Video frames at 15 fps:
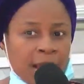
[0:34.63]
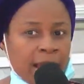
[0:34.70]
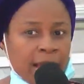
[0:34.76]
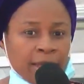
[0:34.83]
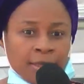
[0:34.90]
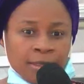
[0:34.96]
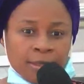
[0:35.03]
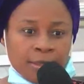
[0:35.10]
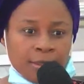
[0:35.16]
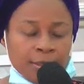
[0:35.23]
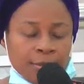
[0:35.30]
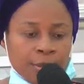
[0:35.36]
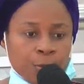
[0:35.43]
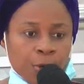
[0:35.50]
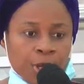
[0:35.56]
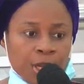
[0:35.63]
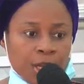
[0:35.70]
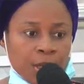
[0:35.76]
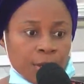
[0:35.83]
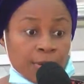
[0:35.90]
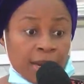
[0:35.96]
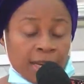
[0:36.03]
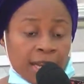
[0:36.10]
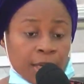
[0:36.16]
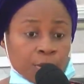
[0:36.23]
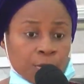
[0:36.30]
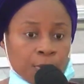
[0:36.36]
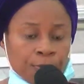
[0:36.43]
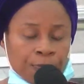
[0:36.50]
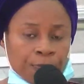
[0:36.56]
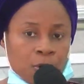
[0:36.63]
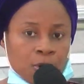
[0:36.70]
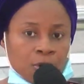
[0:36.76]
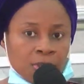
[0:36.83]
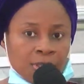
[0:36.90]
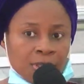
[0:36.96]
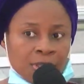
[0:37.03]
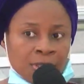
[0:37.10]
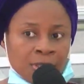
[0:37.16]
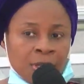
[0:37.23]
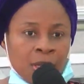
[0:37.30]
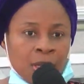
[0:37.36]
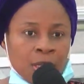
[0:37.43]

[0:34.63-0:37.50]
and we ran out of funds.